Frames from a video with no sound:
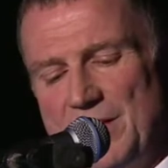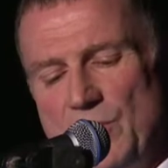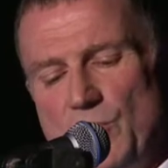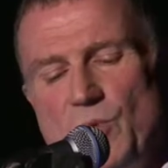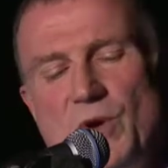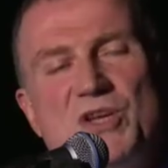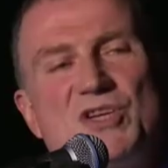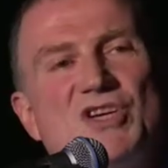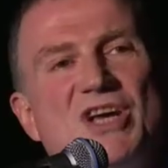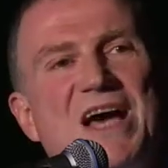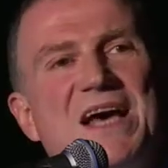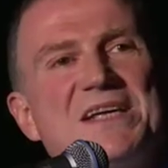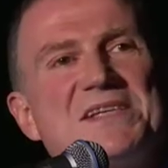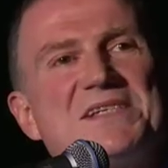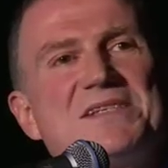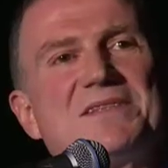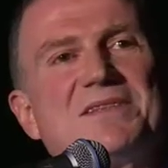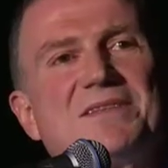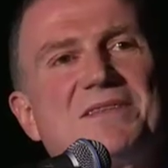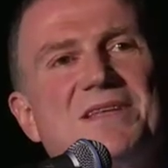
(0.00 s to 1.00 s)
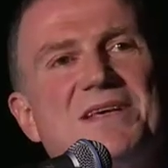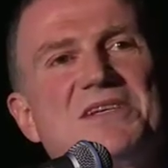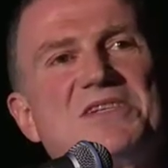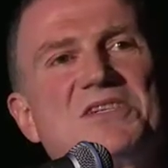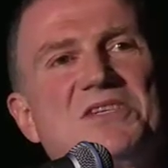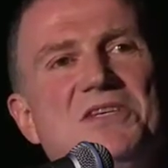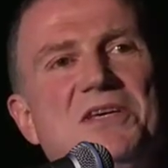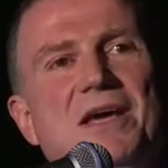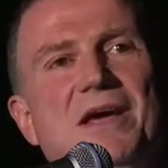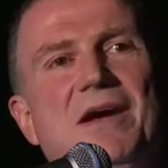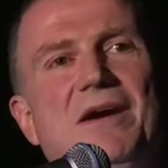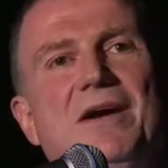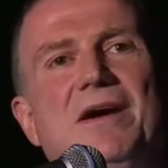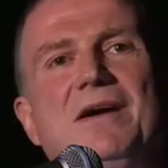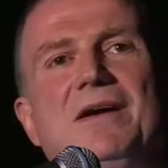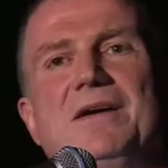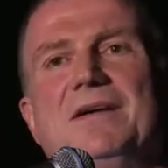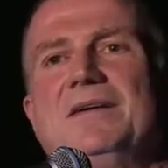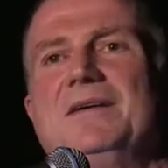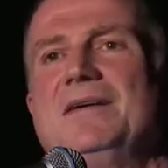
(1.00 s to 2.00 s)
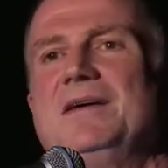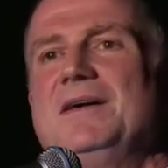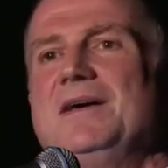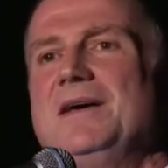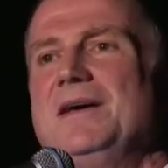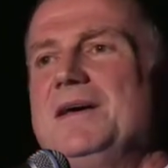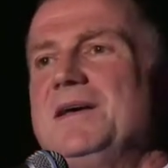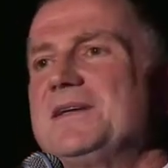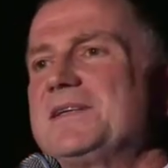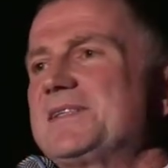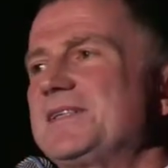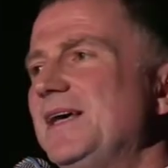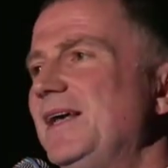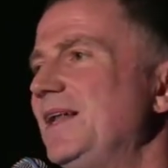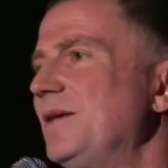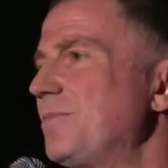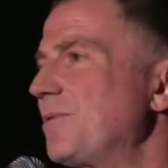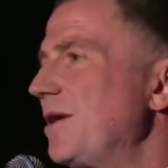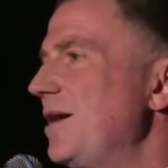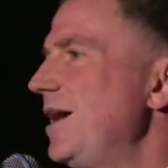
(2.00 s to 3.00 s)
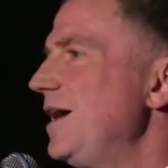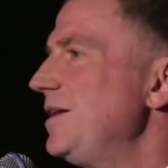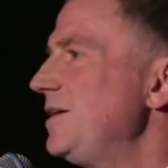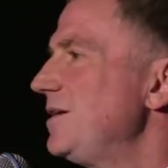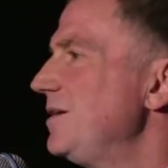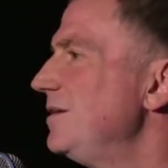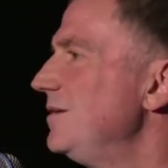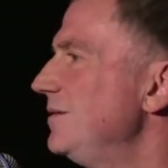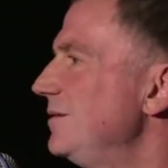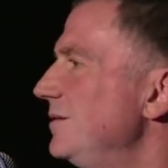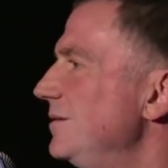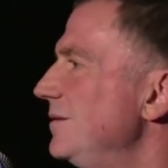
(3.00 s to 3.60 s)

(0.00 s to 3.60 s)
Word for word: We just this year celebrated